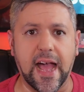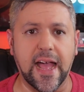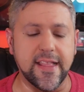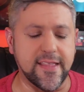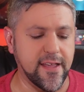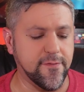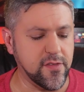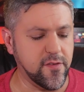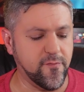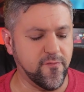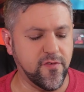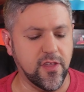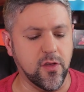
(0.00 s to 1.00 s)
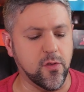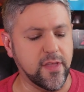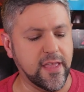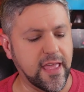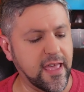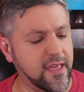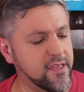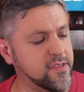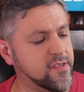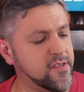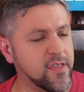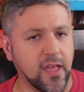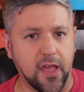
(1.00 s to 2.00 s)
I definitely feel,
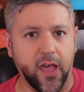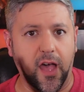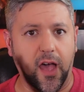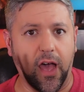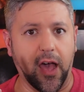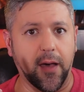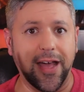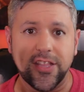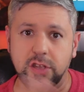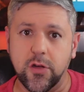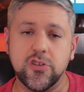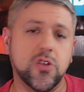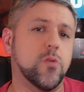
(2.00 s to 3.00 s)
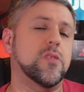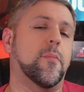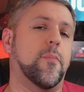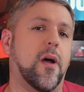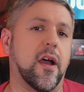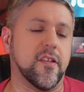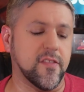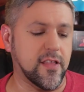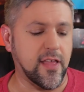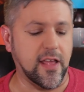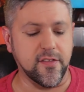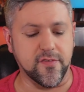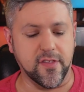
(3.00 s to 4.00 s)
is a dojo in the box in a
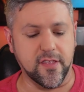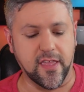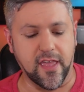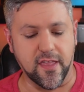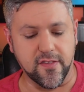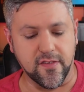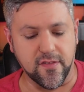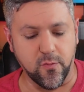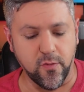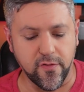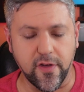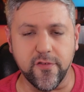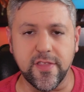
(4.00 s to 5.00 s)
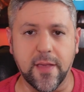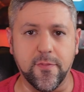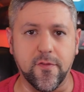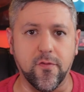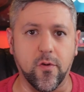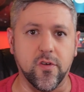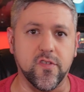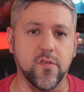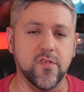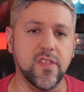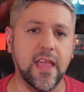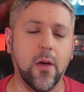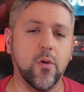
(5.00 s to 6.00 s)
lot of cases, and we've covered that before. So
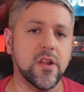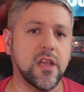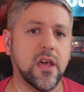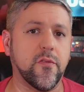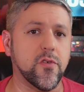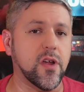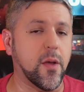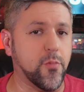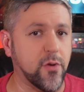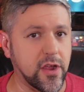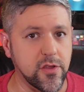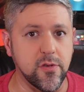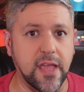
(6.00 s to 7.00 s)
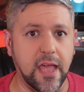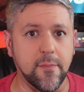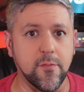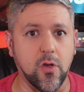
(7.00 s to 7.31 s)
today I want to cover a brand new game